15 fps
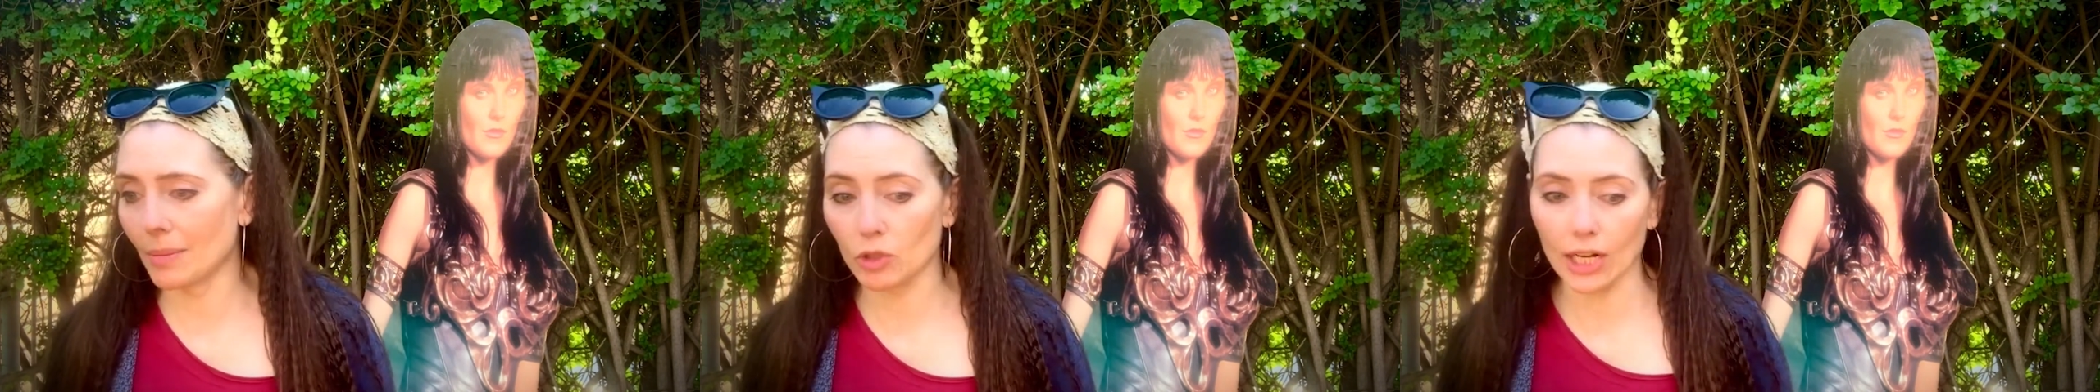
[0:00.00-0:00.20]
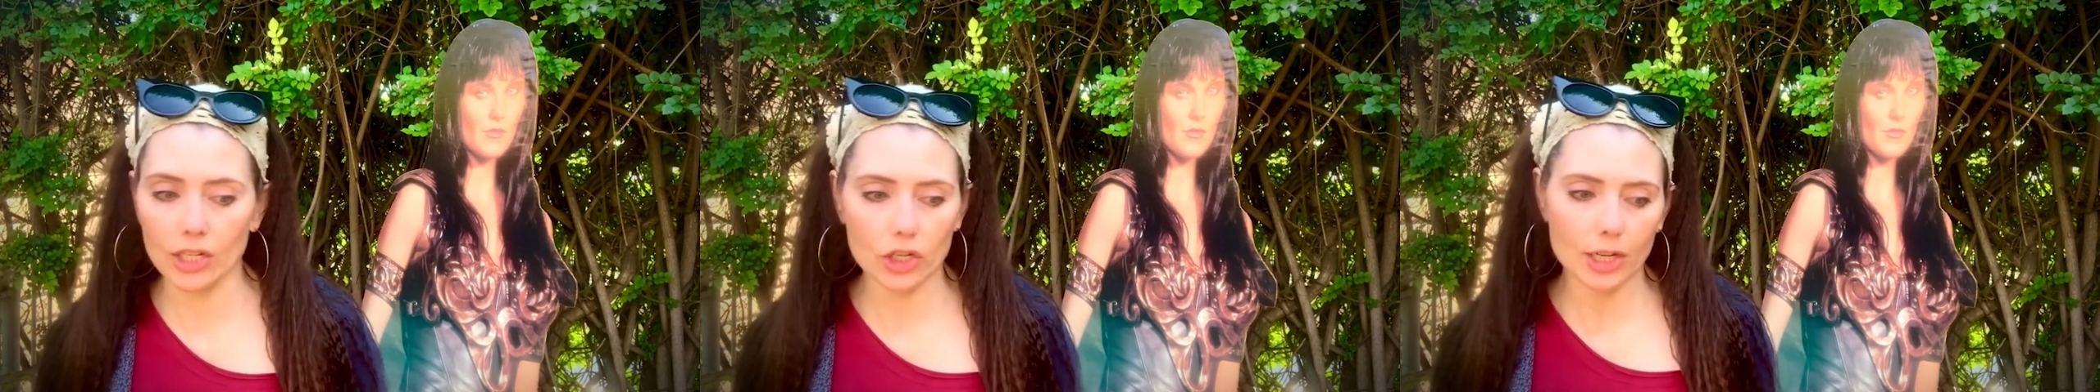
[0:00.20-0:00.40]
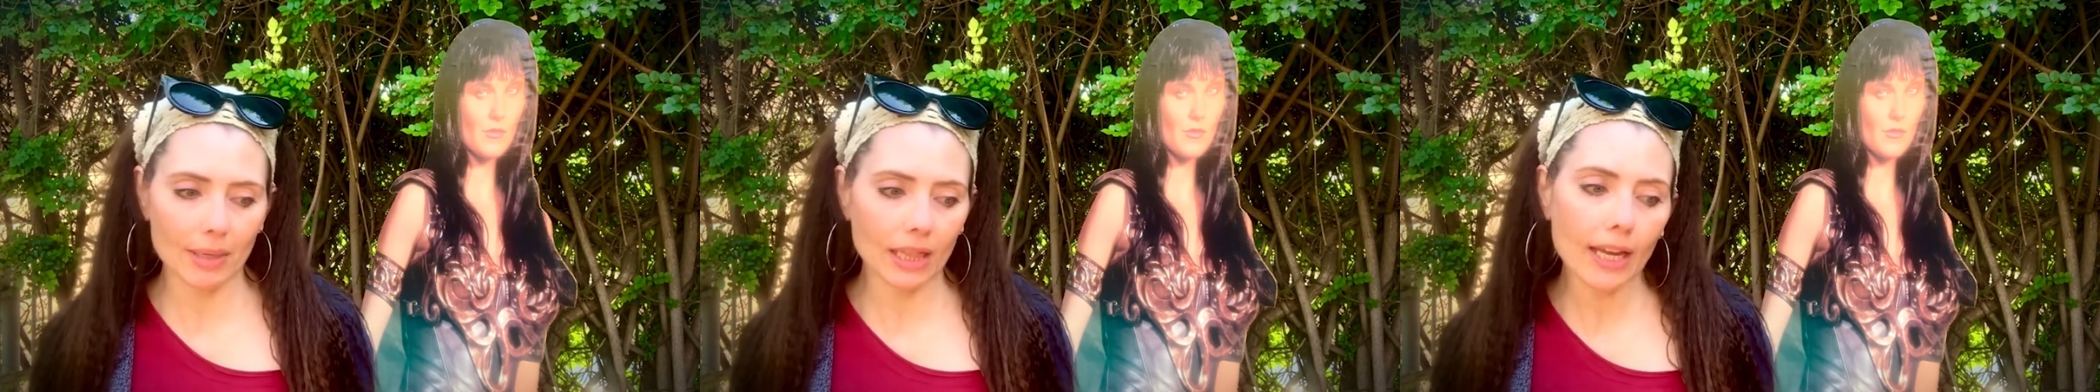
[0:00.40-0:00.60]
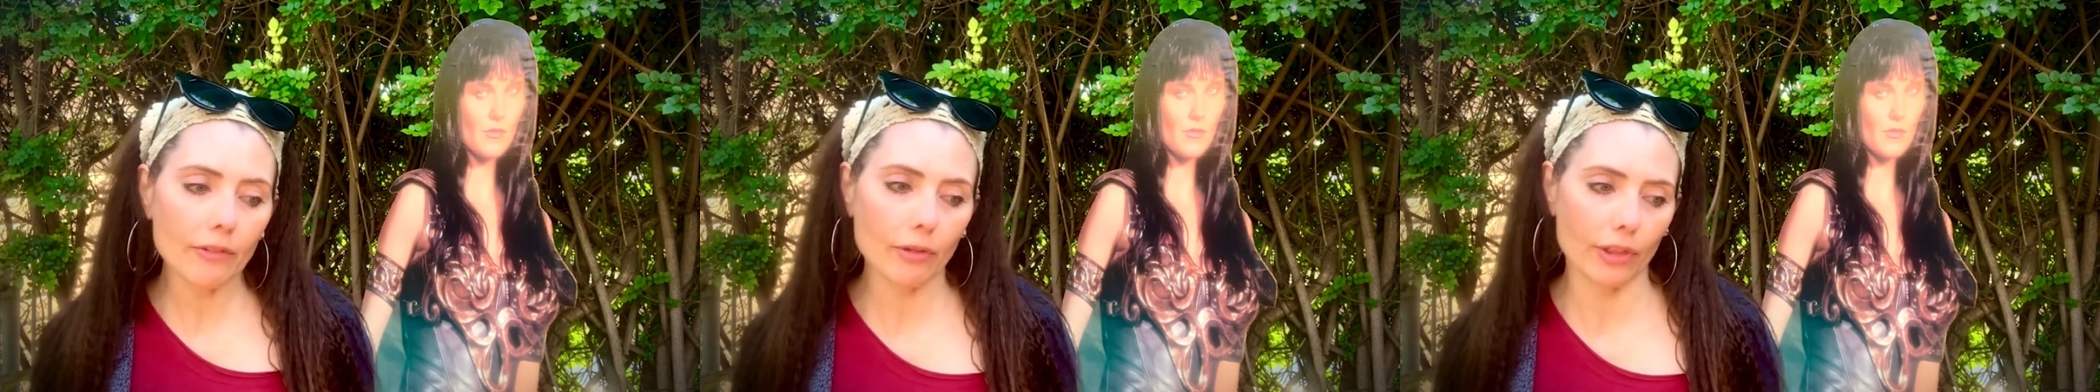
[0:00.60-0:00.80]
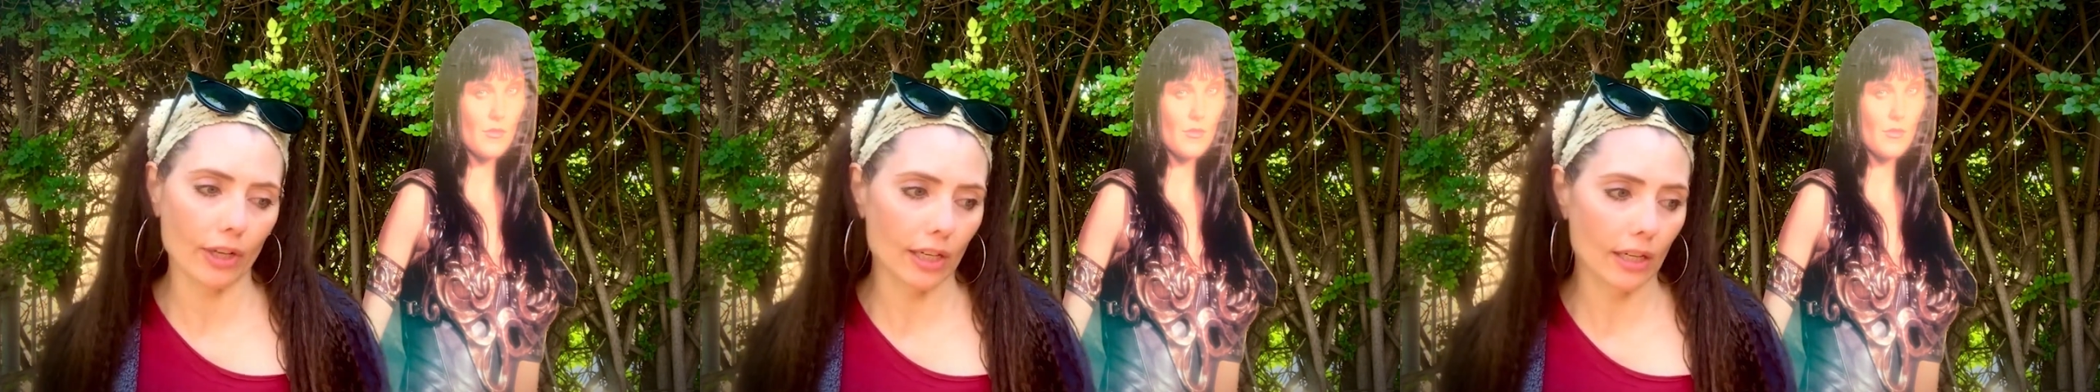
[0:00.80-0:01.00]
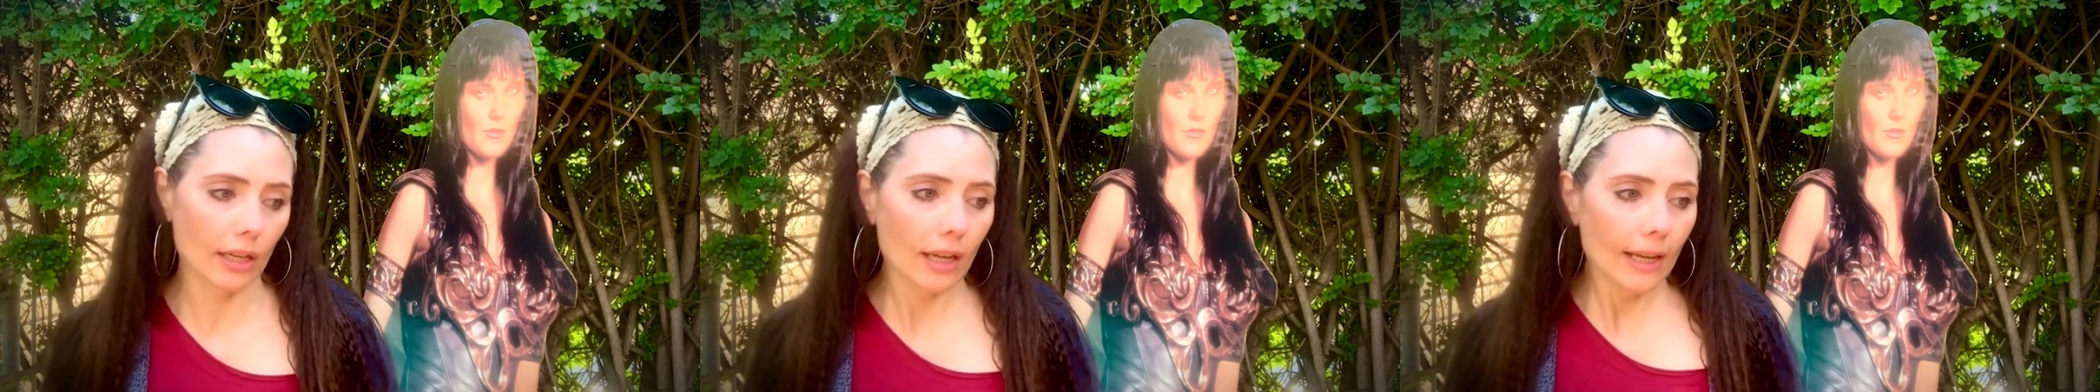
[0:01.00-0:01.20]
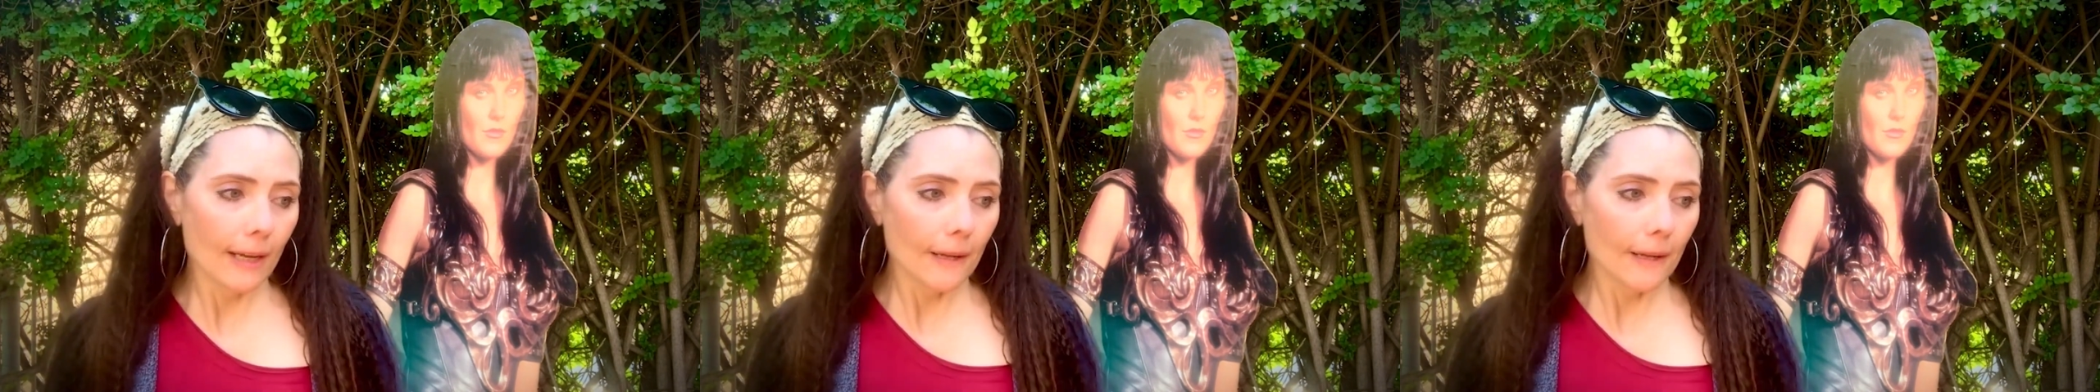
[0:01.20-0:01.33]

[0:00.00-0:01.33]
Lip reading: I'm trying to share my life with her.